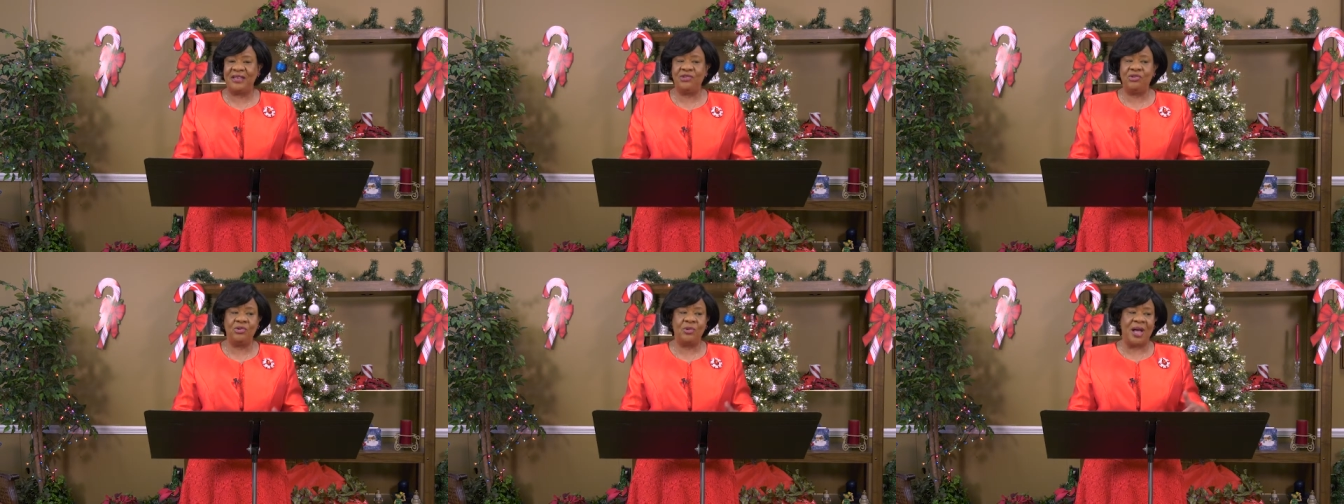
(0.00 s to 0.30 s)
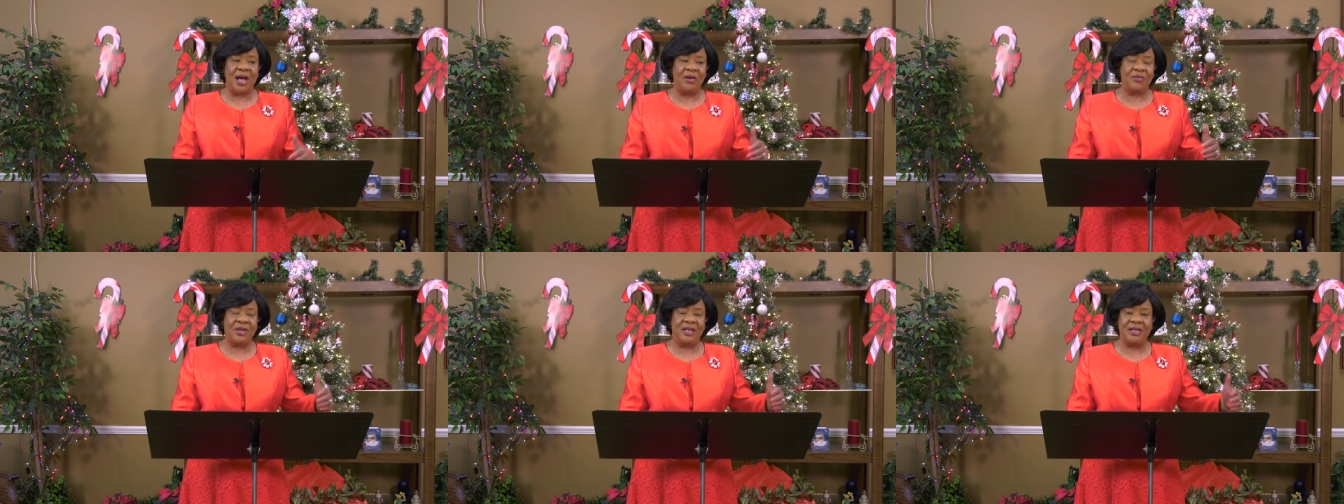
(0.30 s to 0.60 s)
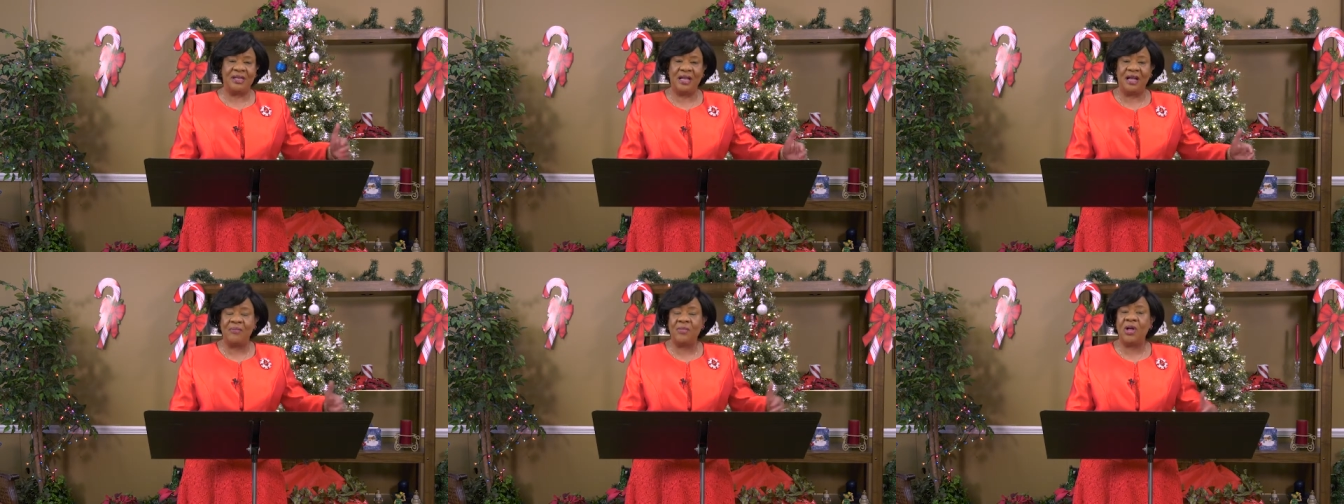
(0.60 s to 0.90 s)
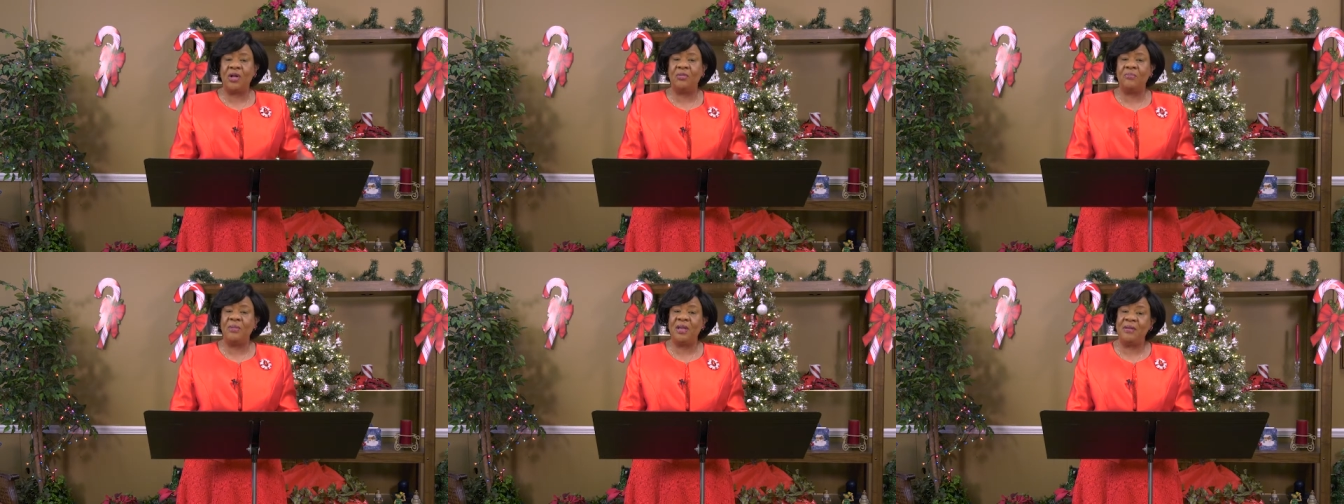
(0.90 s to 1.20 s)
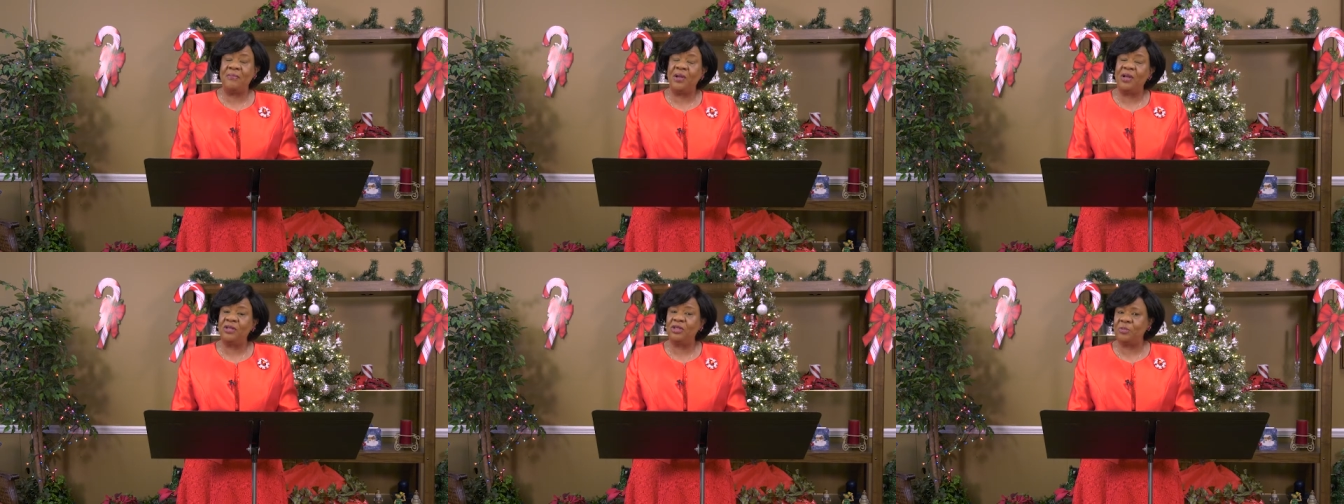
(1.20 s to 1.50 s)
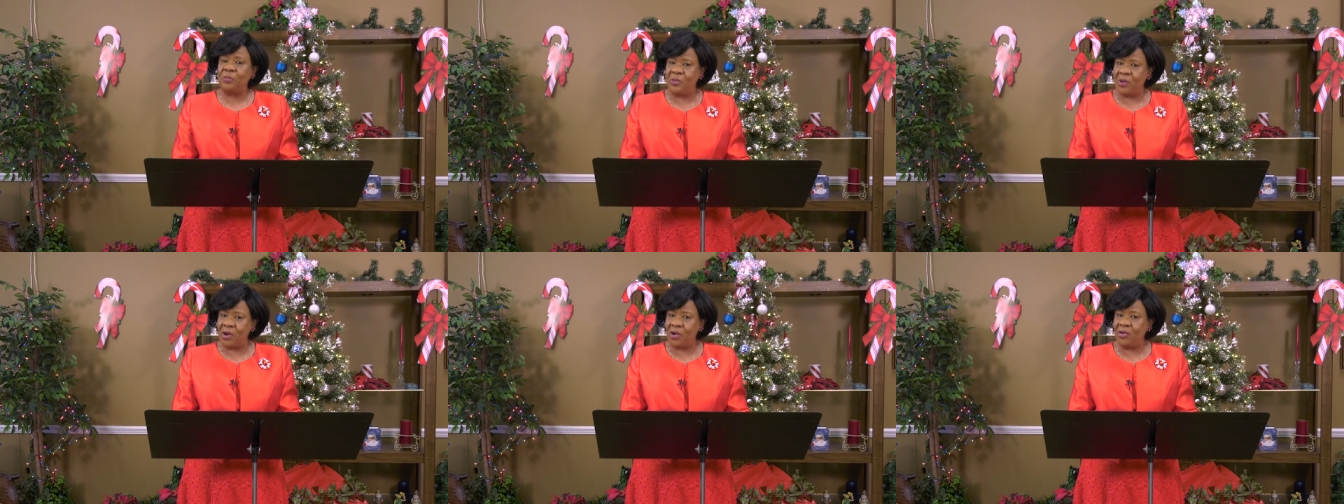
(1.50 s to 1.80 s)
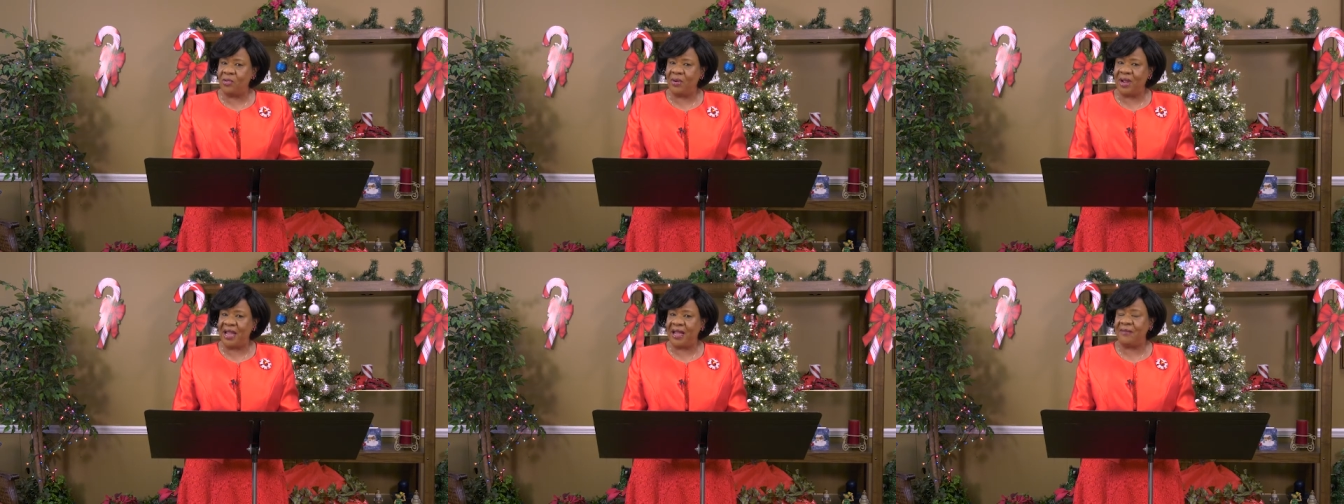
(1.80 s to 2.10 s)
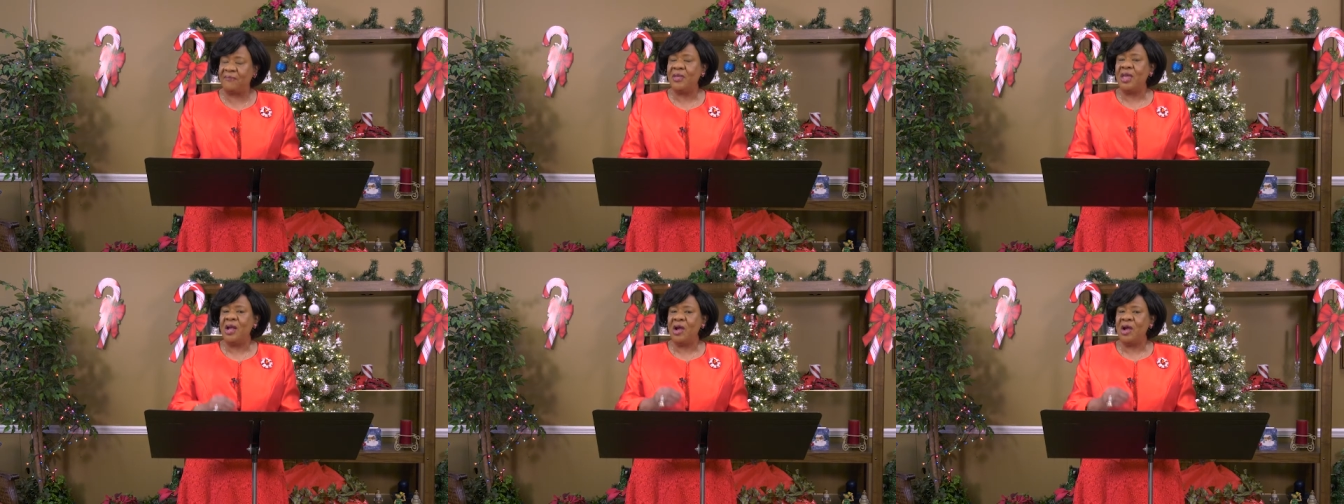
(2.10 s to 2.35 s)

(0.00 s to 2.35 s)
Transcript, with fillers: you all can come on mom's program